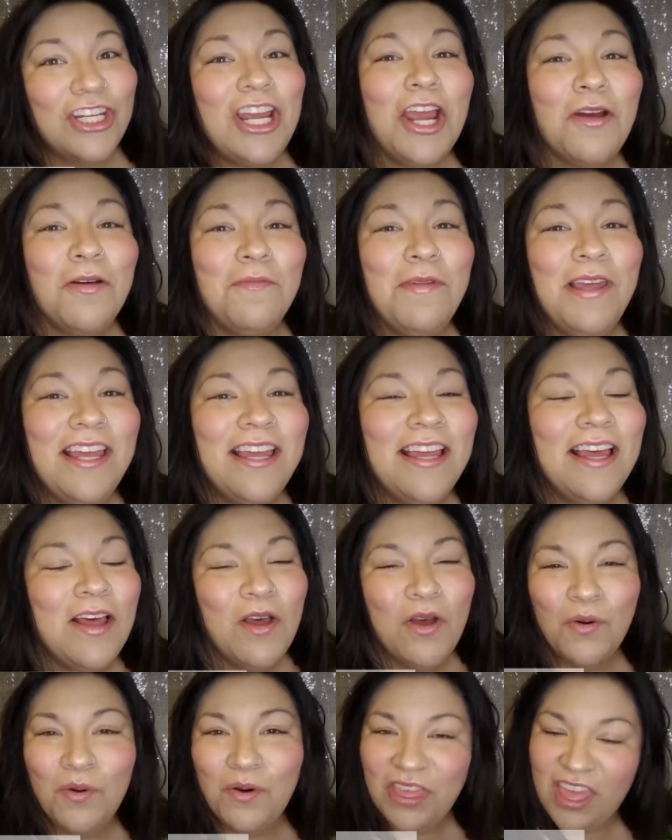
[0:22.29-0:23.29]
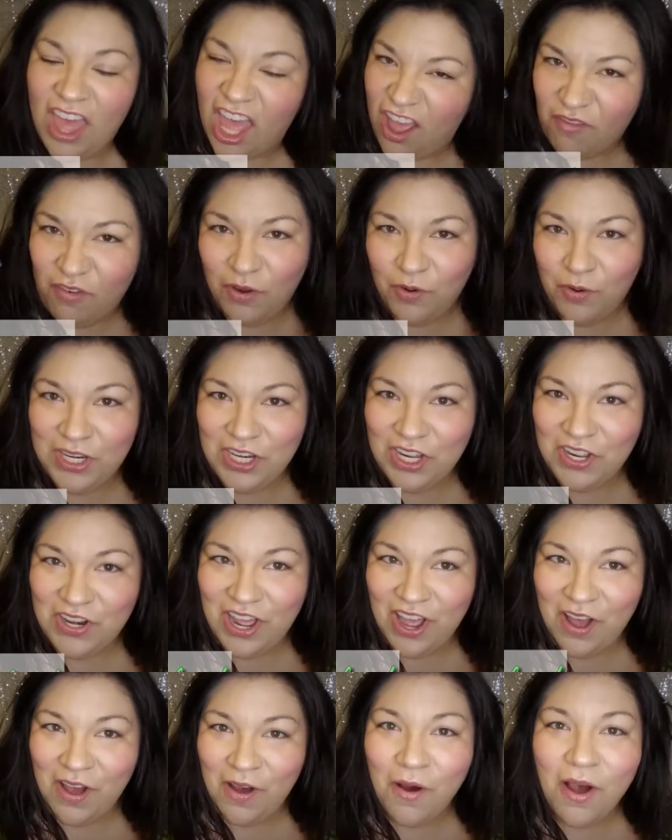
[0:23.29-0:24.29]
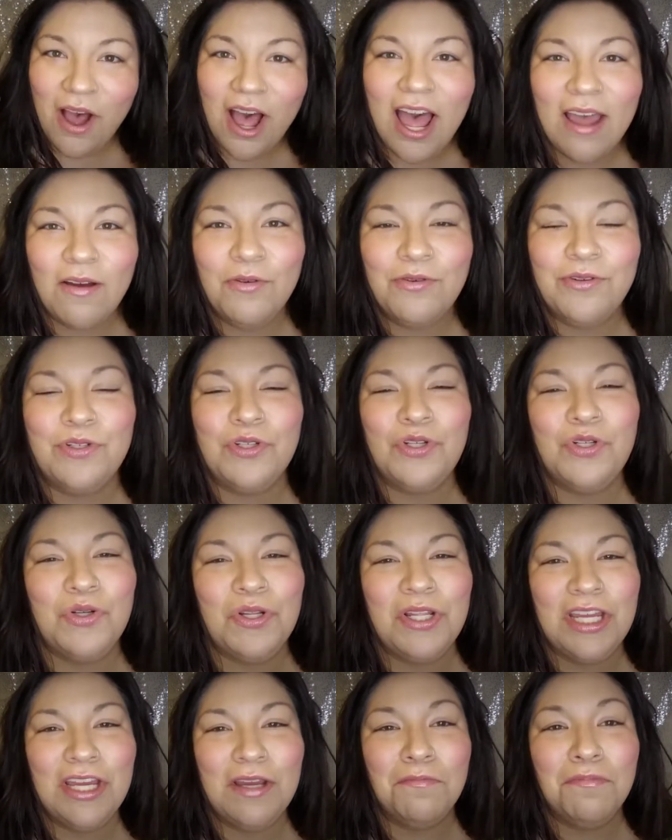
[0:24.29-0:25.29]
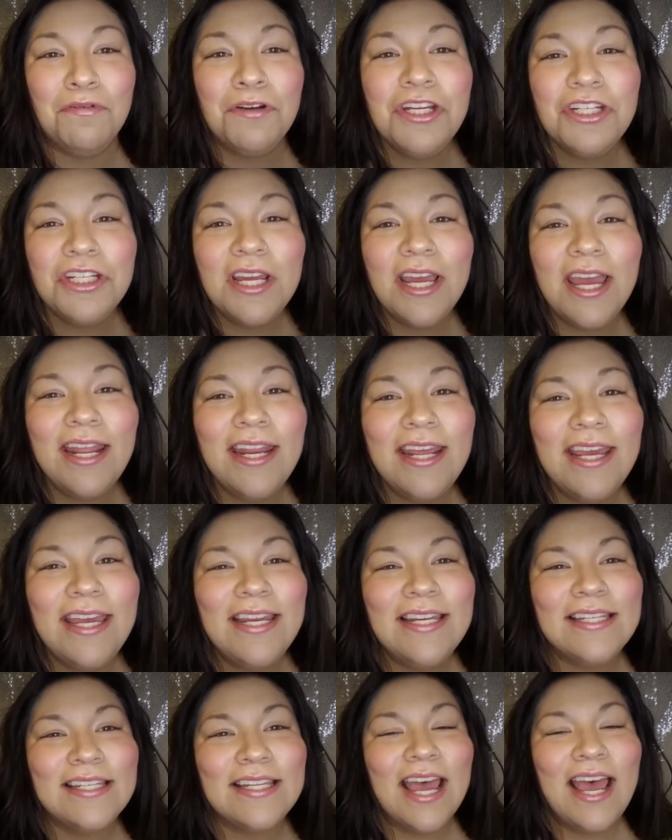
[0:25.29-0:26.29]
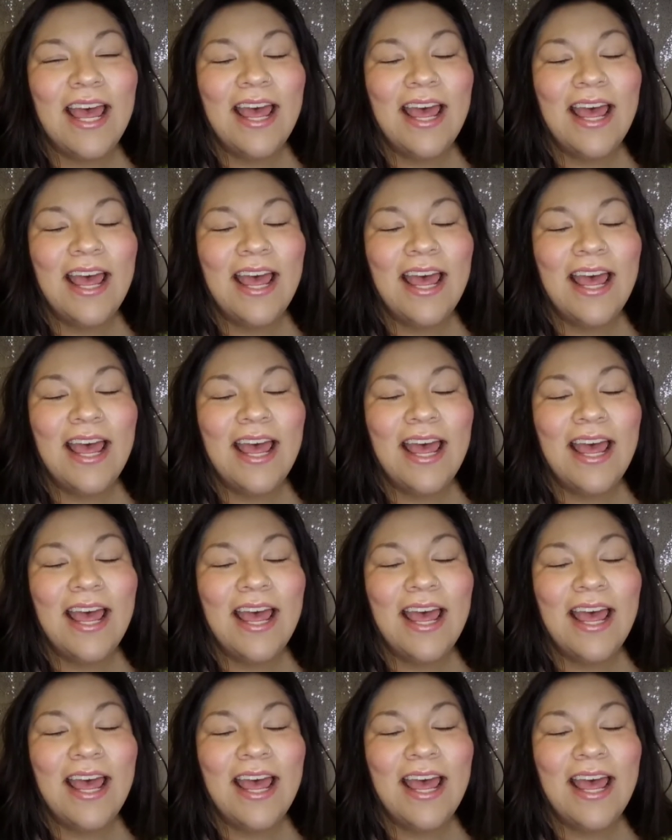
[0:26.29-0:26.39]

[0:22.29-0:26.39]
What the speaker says: me with everyone you know. I will truly appreciate it.